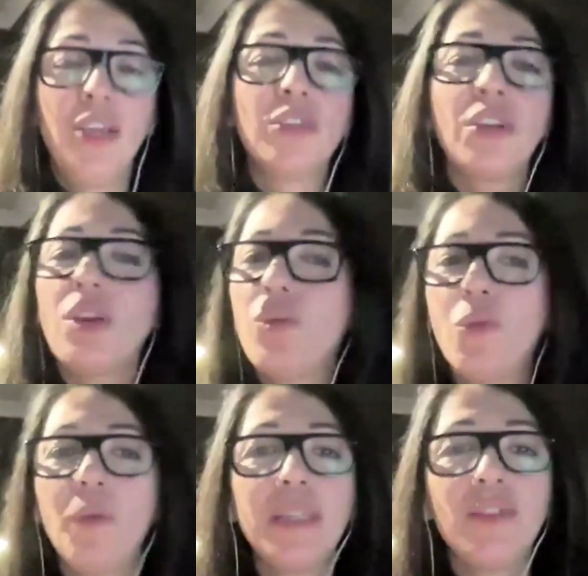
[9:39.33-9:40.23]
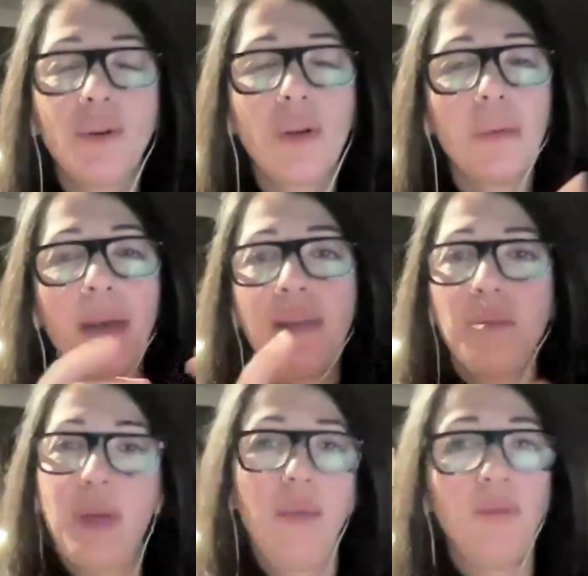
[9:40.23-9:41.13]
So I always talk about the
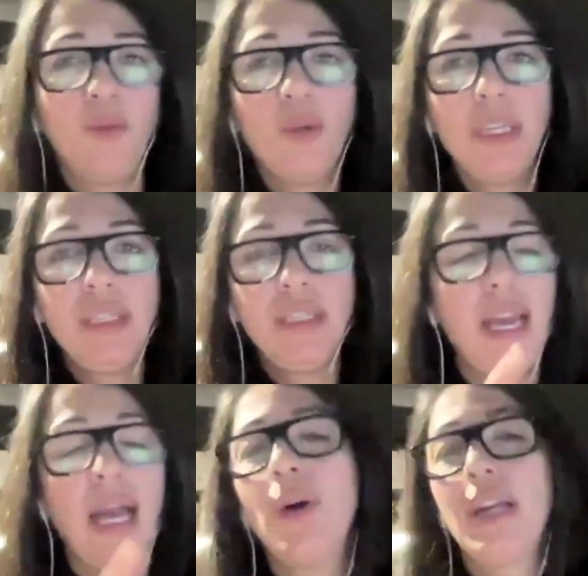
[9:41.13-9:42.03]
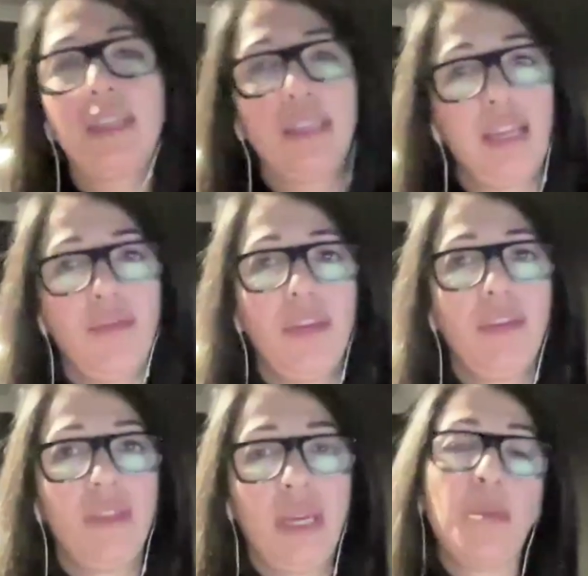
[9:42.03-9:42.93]
pain point, how I can get rid
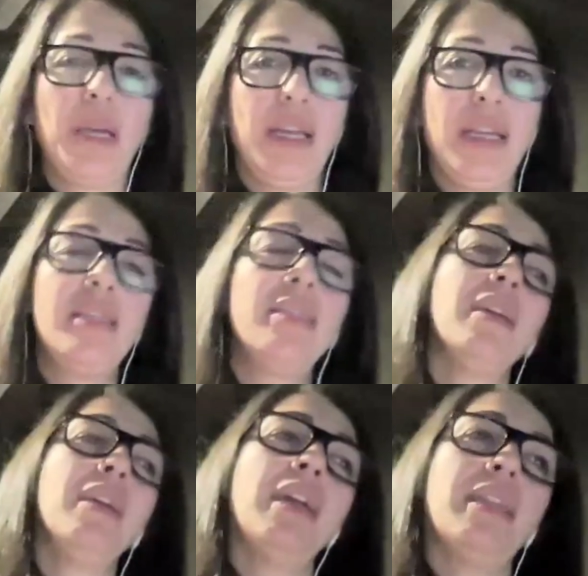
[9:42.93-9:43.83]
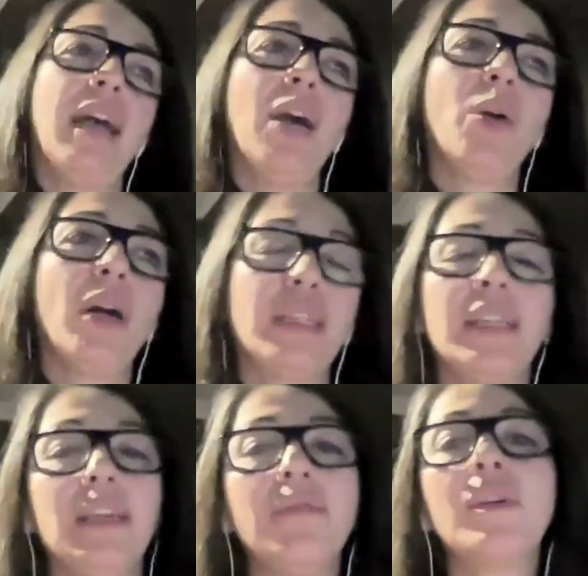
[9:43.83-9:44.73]
of that pain and how I
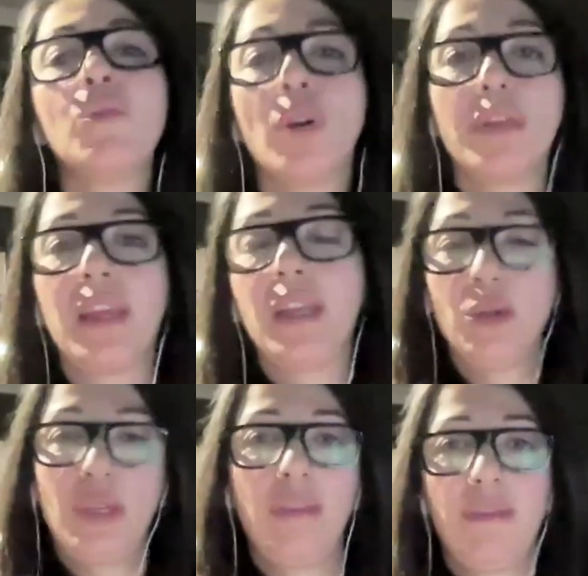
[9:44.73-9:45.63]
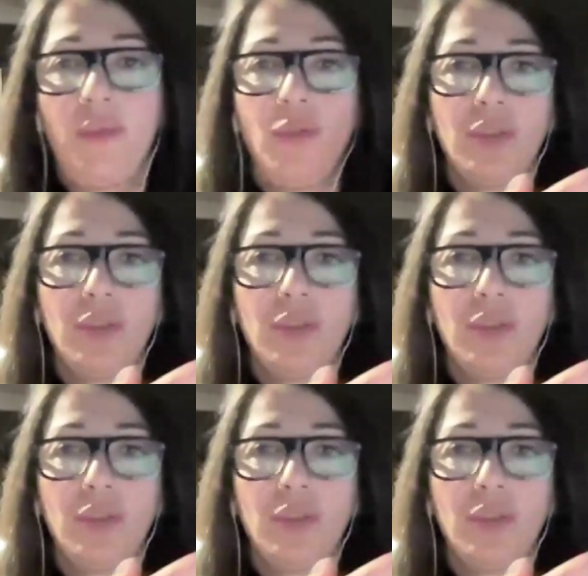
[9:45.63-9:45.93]
can give them what they're looking for.